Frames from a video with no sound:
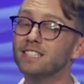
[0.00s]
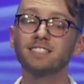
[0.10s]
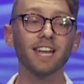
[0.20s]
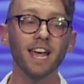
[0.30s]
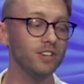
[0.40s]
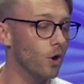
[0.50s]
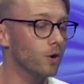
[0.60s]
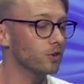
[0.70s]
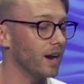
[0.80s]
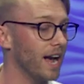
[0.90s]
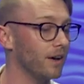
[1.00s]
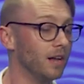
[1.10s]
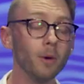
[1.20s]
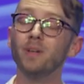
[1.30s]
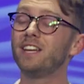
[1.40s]
stand your ground,
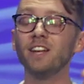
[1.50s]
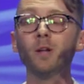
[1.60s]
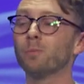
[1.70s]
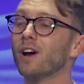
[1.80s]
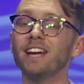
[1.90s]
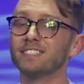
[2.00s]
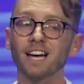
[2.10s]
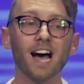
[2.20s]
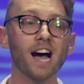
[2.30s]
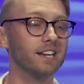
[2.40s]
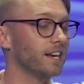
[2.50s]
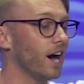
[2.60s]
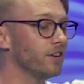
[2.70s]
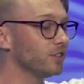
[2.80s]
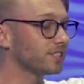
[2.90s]
begin to praise God, and
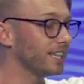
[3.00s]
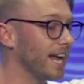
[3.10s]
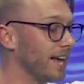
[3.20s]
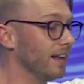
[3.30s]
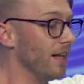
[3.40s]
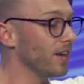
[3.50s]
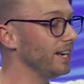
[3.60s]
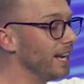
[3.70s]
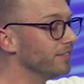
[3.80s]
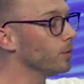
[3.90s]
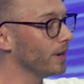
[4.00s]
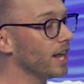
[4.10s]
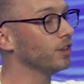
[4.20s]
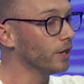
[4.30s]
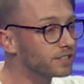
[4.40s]
understand that even when
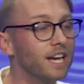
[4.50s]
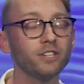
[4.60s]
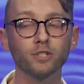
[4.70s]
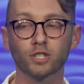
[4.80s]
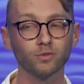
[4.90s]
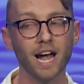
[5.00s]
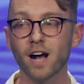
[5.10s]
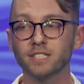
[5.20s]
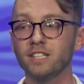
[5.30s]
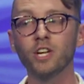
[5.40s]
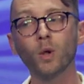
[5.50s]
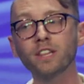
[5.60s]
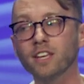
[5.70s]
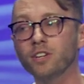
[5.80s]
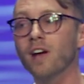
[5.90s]
it looks like you're surrounded, the only
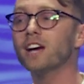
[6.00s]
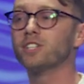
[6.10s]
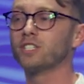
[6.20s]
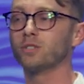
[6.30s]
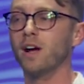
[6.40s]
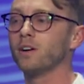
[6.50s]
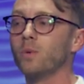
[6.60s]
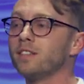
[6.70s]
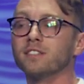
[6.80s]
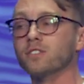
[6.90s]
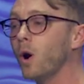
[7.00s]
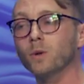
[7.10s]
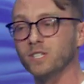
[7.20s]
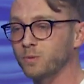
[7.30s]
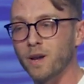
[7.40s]
thing you're actually surrounded with is the
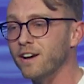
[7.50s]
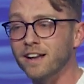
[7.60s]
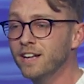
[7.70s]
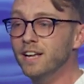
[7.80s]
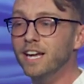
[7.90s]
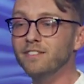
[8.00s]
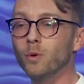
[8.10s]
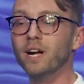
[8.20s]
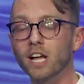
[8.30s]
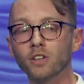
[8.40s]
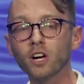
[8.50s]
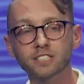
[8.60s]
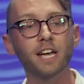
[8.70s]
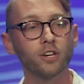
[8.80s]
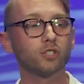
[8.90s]
Holy Spirit. Even when it
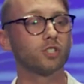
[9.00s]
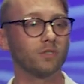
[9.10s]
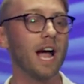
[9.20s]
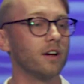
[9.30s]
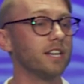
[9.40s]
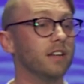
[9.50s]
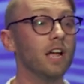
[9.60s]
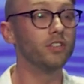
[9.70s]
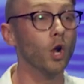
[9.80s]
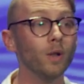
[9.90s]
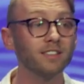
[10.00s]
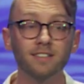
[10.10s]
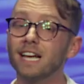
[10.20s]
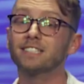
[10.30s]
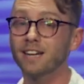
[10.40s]
looks like you're surrounded, the only
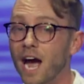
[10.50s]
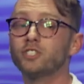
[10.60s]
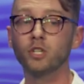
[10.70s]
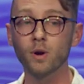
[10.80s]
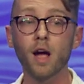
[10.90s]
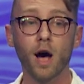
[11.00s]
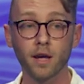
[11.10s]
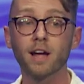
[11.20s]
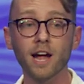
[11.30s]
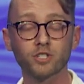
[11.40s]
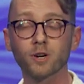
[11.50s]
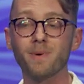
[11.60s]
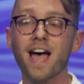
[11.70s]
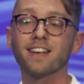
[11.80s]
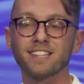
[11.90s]
thing that's got, you, uh, got your
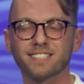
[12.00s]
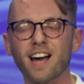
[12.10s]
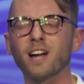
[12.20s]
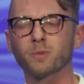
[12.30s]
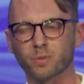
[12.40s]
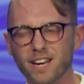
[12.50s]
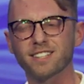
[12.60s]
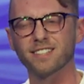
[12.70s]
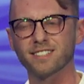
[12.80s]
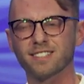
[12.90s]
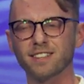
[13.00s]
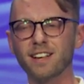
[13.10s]
back is God's presence.